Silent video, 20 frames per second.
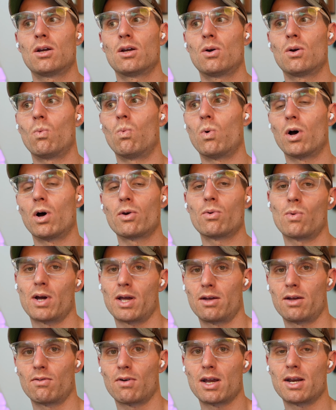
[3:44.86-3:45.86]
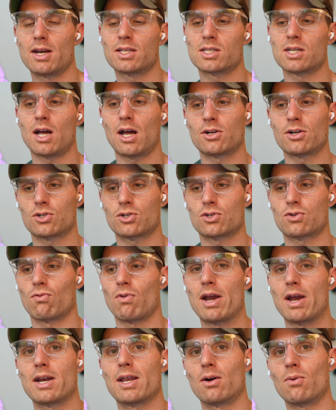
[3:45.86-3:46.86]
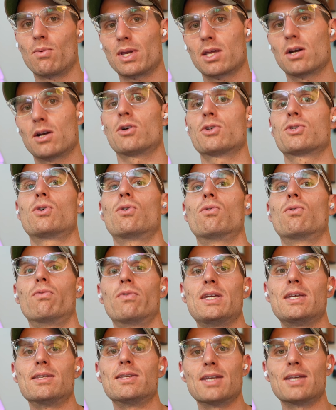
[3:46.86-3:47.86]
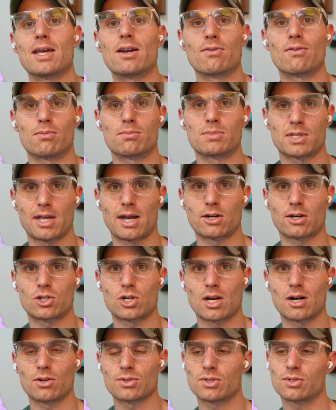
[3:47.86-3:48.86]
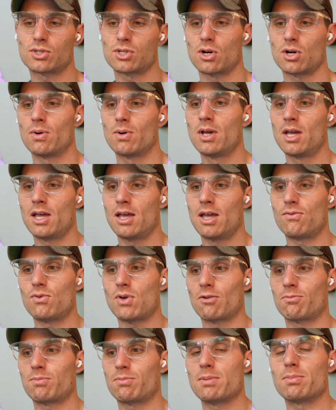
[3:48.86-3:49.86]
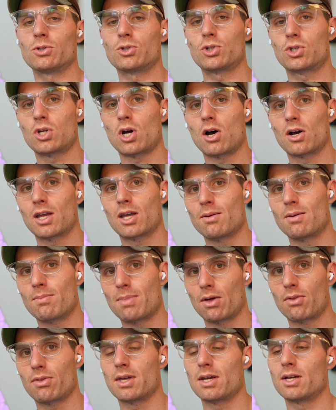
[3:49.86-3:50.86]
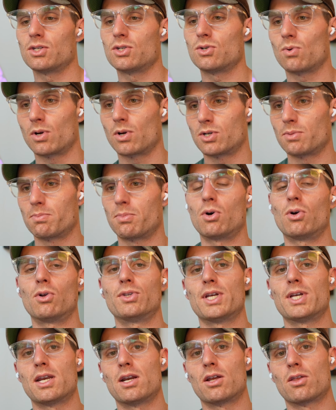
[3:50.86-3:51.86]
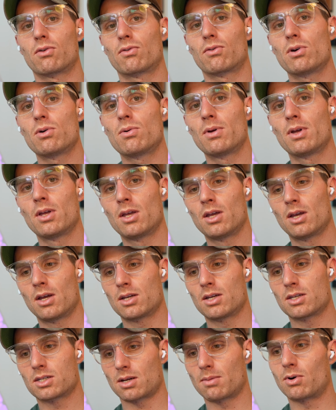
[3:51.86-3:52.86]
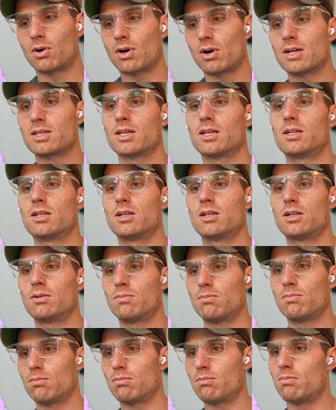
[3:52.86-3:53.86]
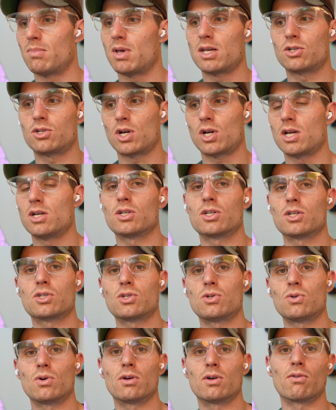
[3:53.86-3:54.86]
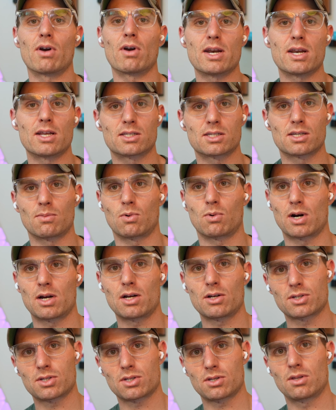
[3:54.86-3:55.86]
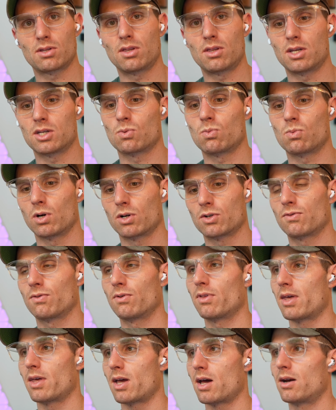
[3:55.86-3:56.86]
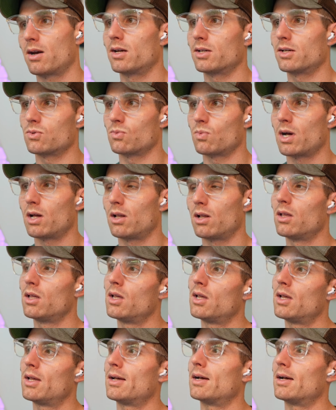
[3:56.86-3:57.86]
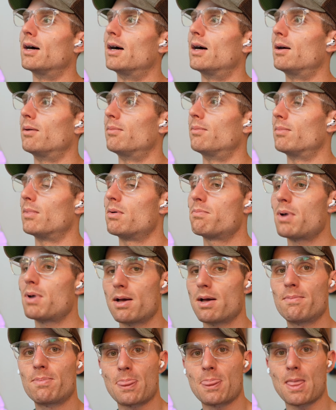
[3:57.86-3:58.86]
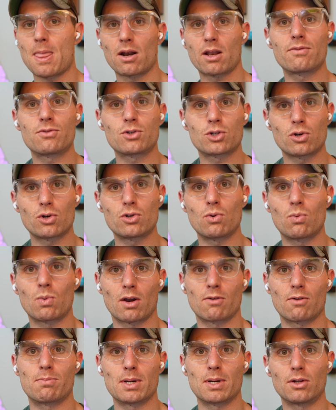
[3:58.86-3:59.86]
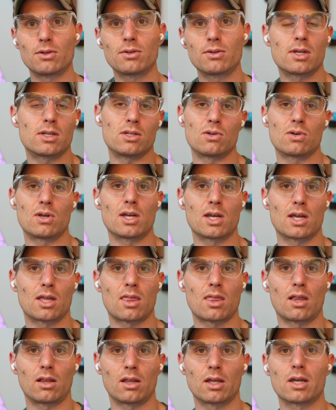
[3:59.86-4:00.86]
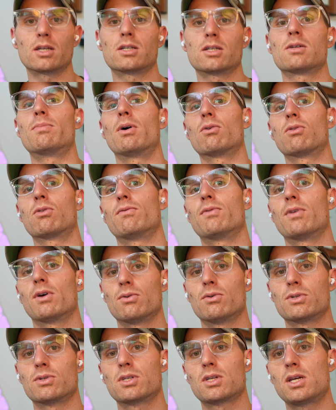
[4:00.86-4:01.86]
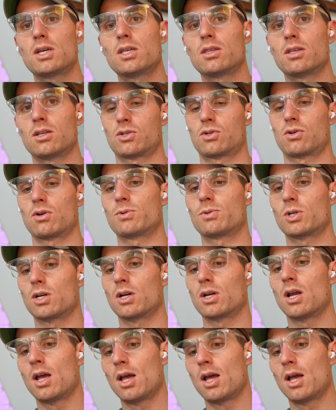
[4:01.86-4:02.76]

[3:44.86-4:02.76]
one way, right? It's not just writing. We can also read data from Slack channels. So if you have people talking about things, you want to pull data through, summarize it, make changes to it, write it somewhere else. This works for that as well. Um, but now that I've showed you what I've built, and you can get the link to both of those in the description,